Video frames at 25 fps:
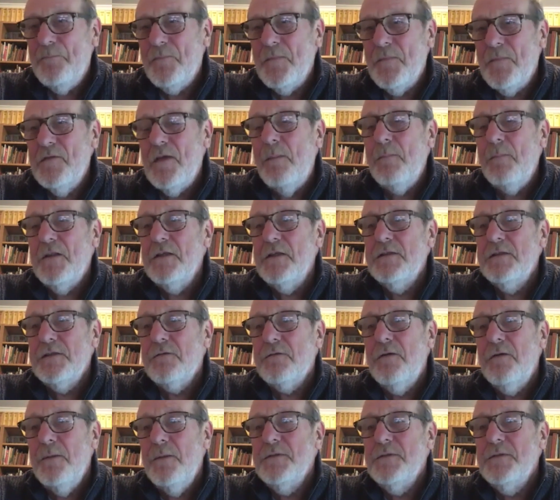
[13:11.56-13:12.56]
Some of the
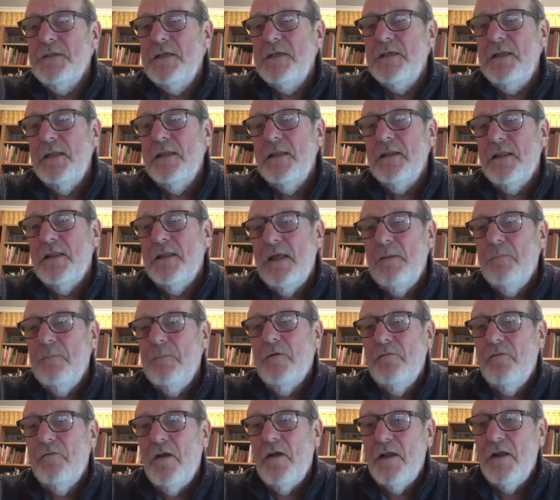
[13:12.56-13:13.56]
scripts he didn't think
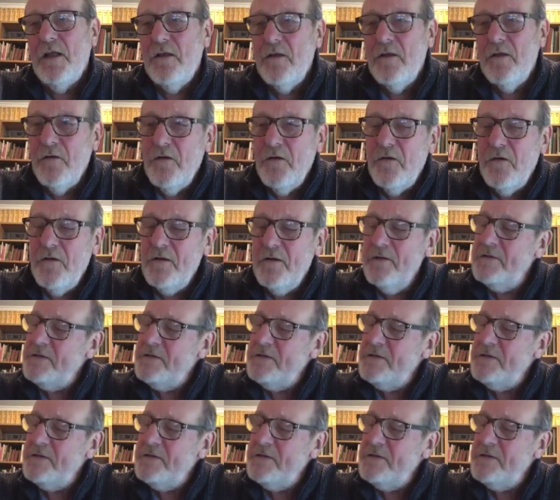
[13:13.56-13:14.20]
were very good.